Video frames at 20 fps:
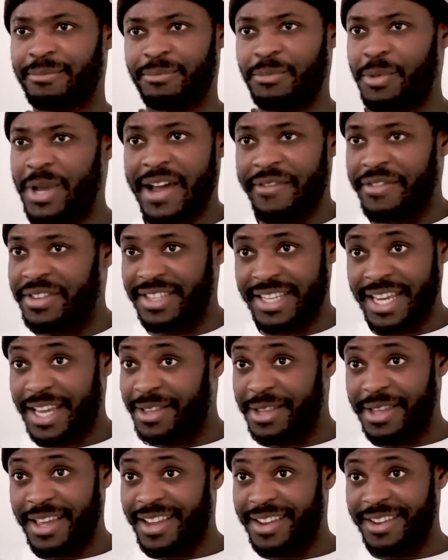we haven't
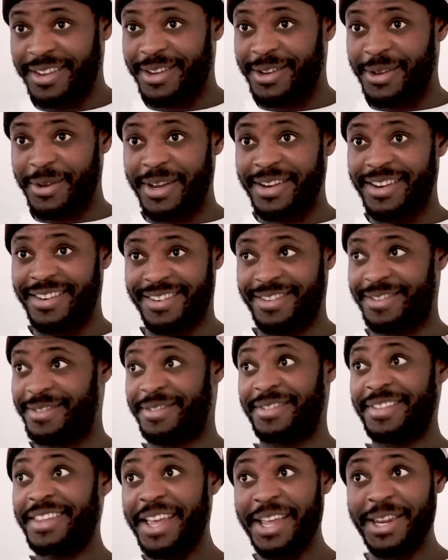seen
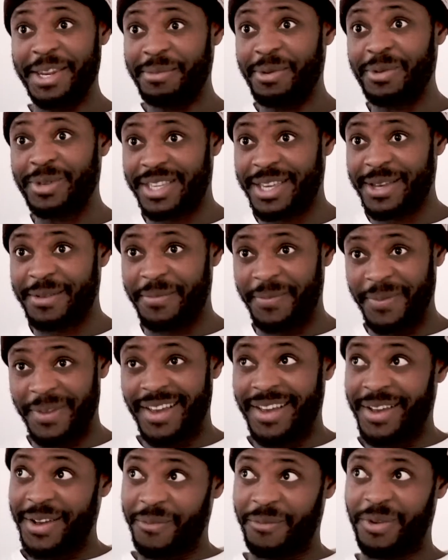in the museum,
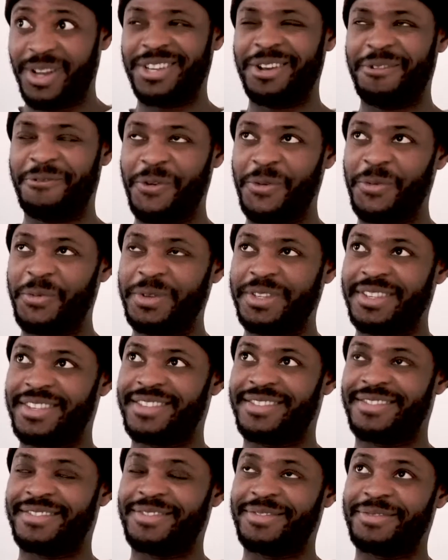which I thought
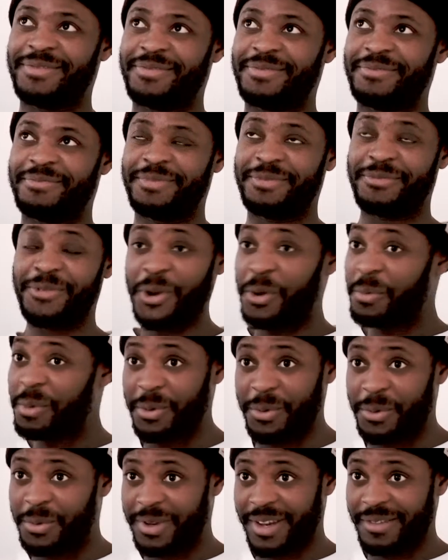was
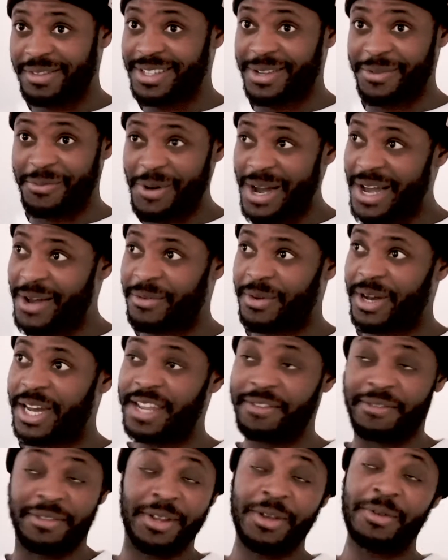phenomenal. I was like, wow, I
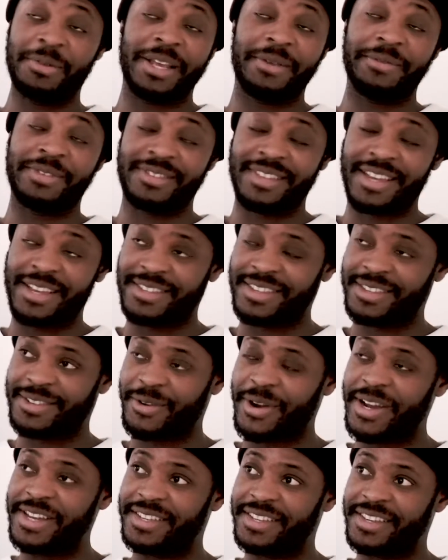didn't know that. That's
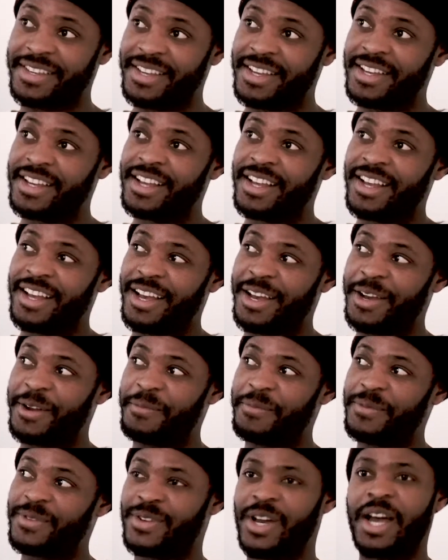crazy.
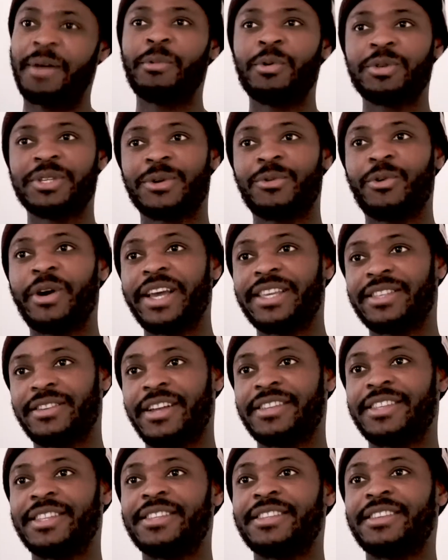So I'm also quite
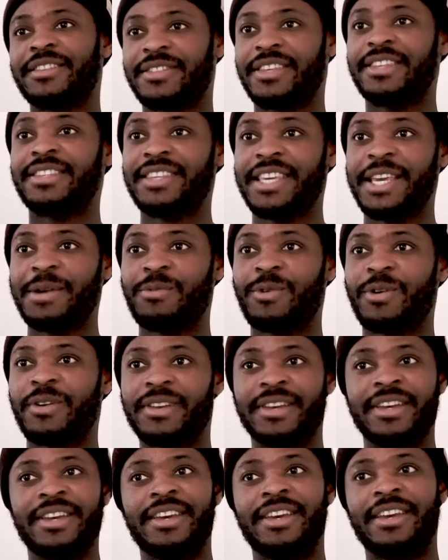excited to see what
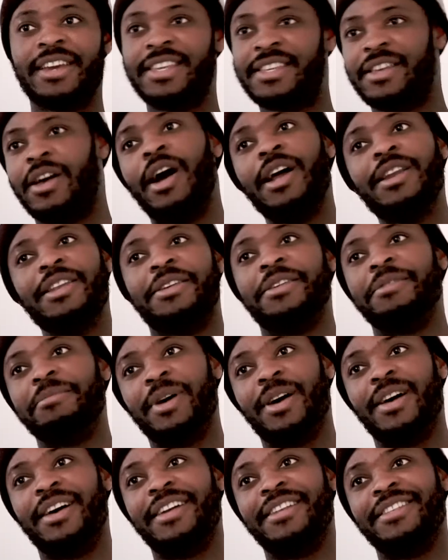is hiding
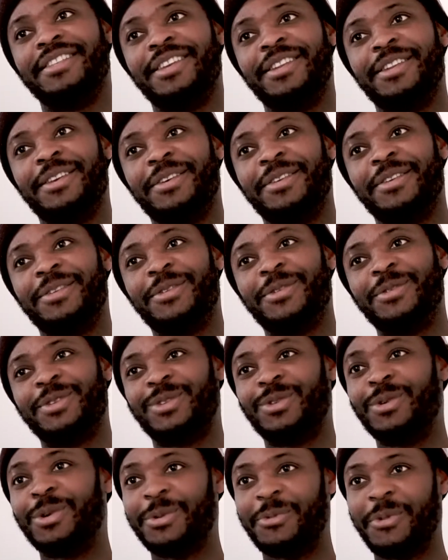behind, or
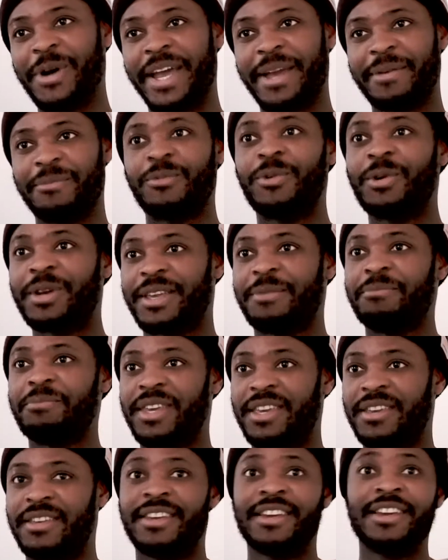stored away, and what can
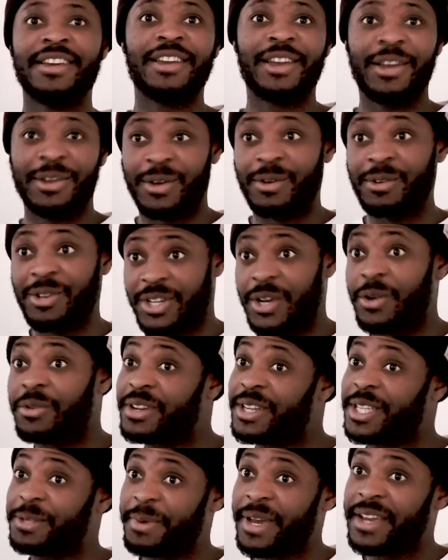be, shown
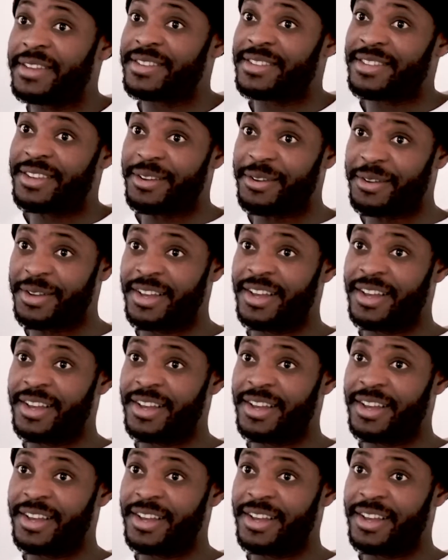in the space. So